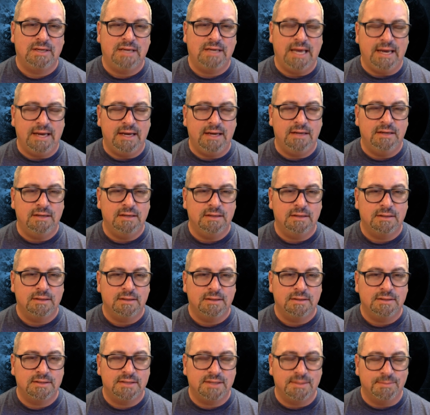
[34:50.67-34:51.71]
Cain
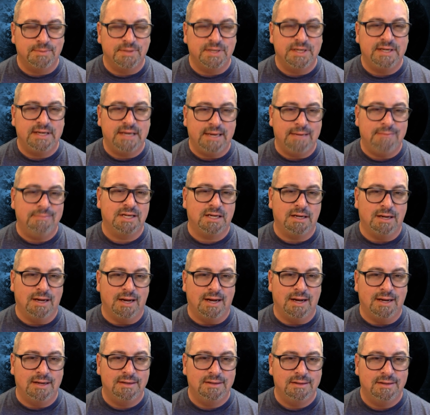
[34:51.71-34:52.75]
simply came to
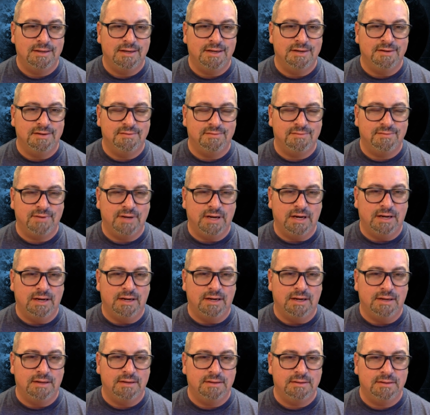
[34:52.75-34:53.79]
God in,
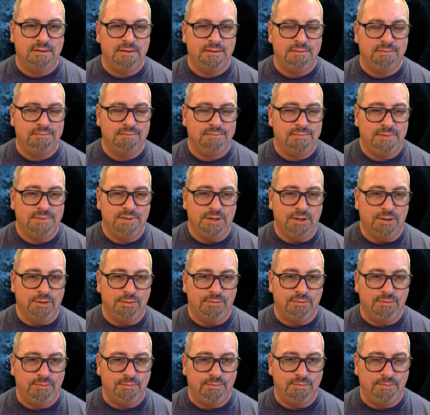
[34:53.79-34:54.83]

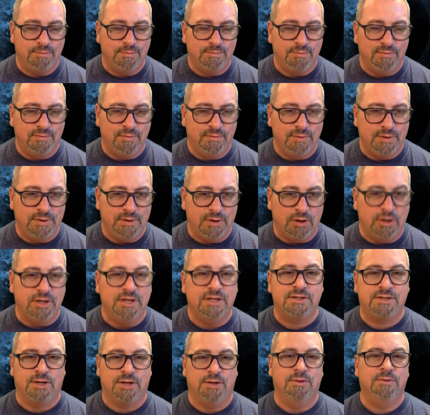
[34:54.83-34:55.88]
on
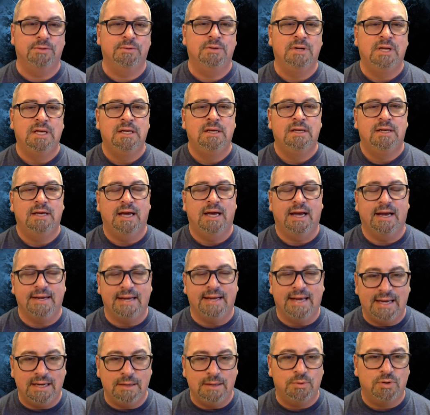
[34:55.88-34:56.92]
his own,
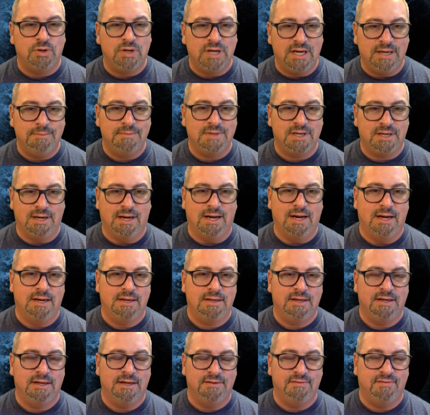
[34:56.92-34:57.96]
and Abel came to
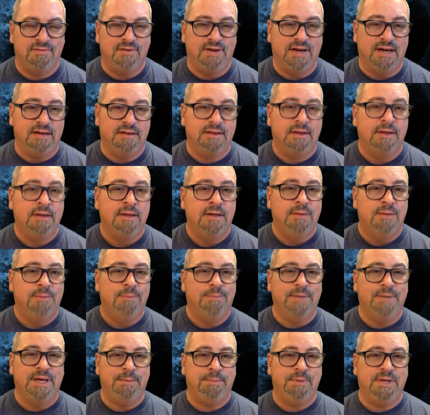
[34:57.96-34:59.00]
God in faith.
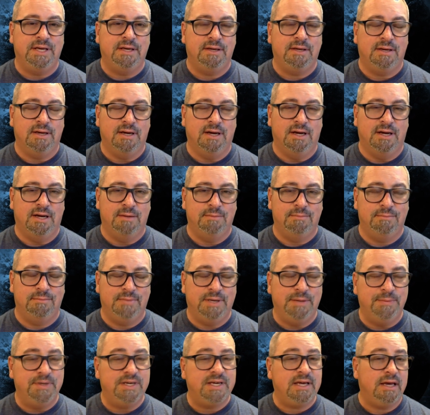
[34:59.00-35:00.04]
Maybe
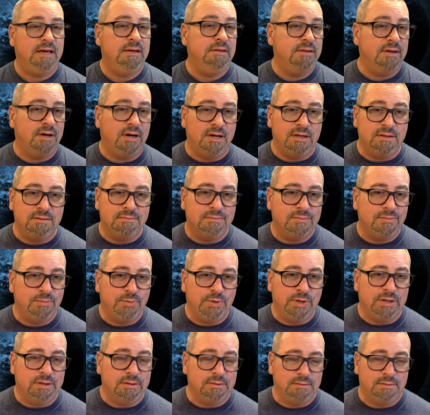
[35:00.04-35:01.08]
Cain thought,
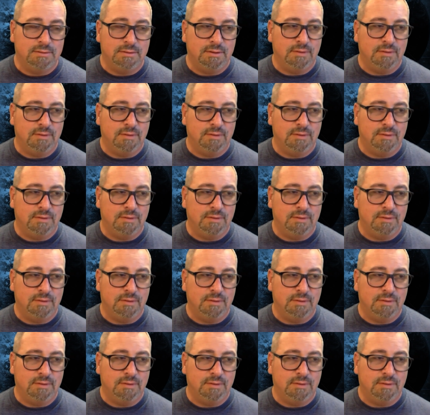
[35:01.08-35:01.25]
well,